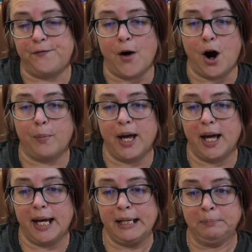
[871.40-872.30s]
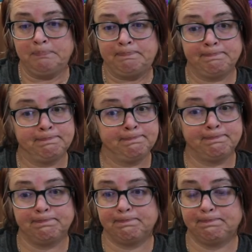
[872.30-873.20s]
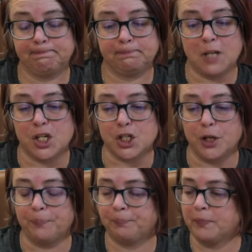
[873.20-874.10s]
Barbie, not sure.